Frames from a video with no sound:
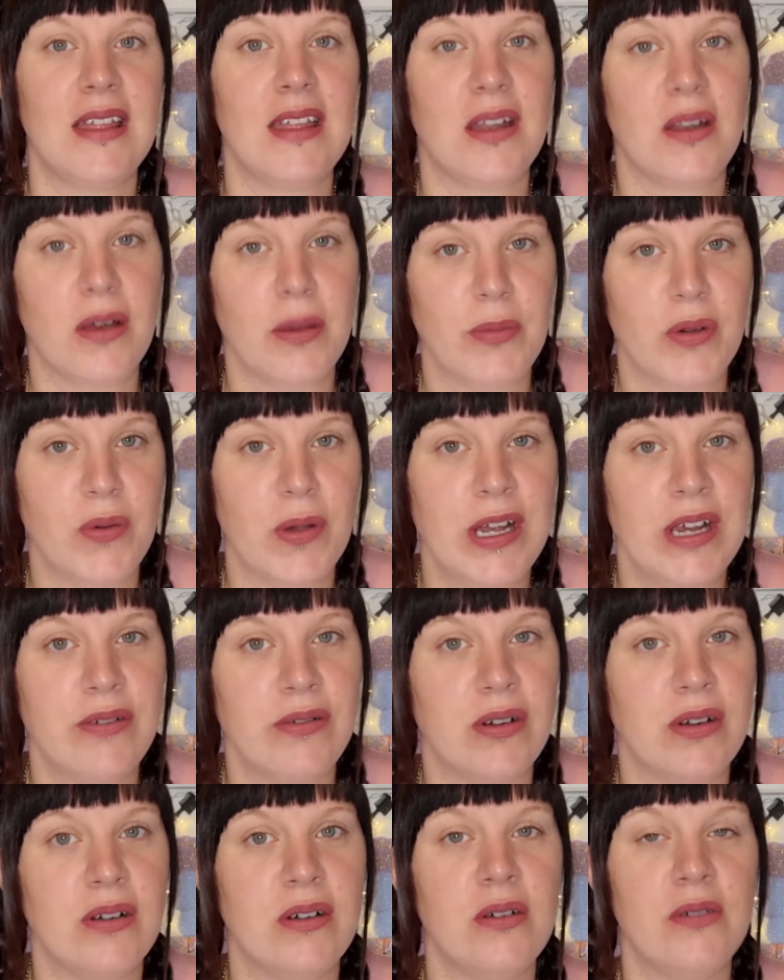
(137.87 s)
that I'm
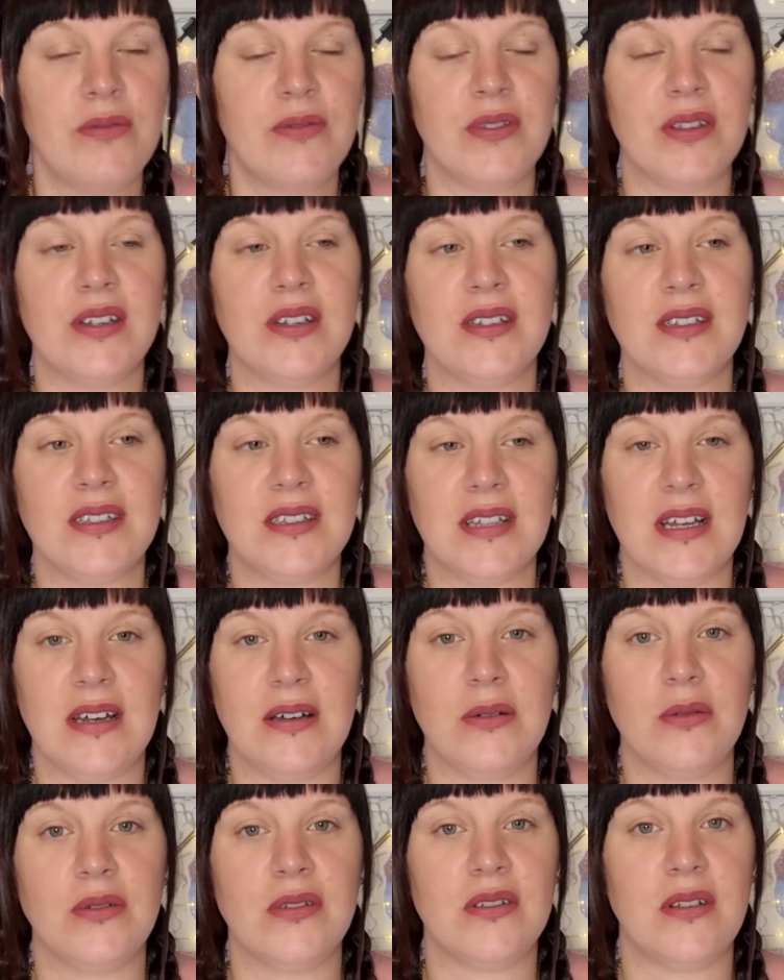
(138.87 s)
aware of that
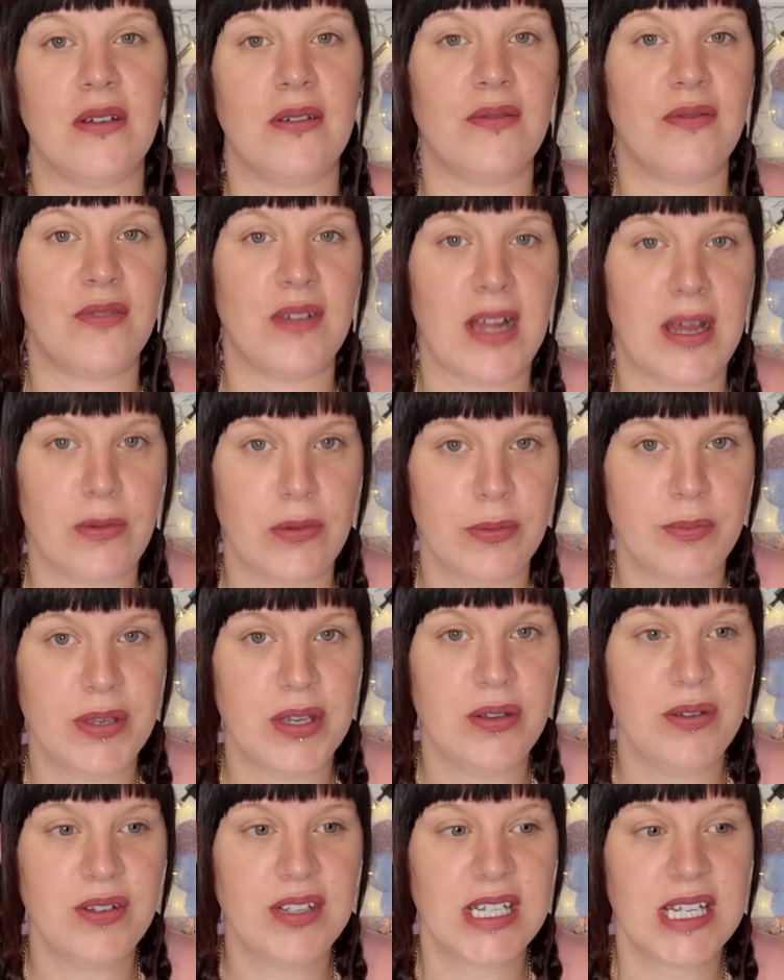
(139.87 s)
sells Flower
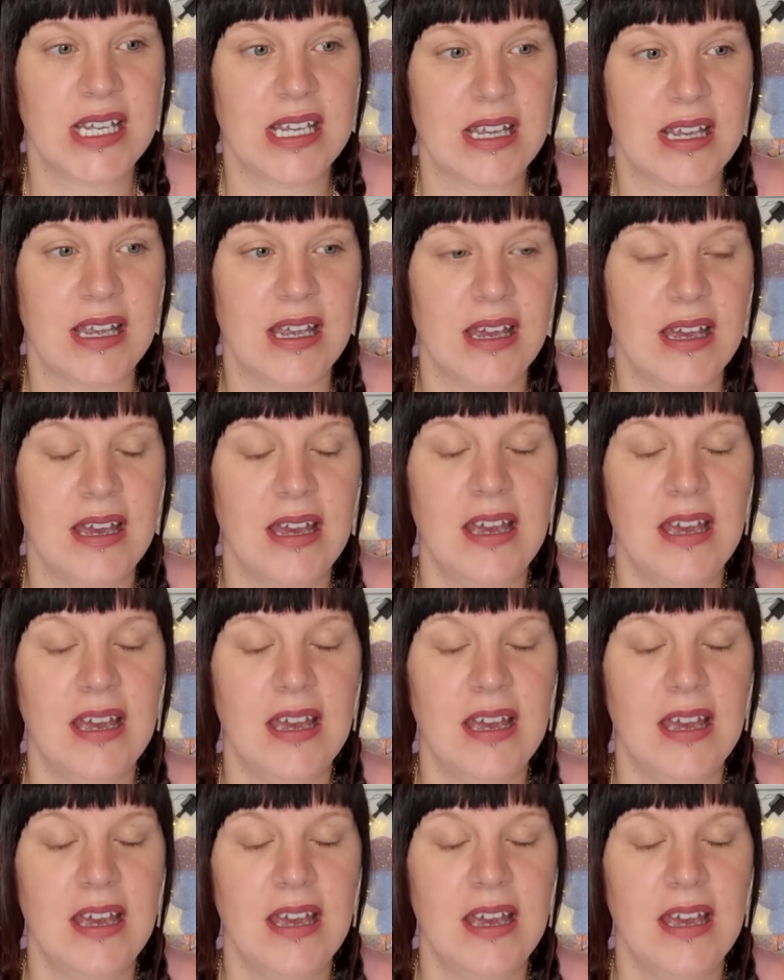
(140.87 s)
Beauty.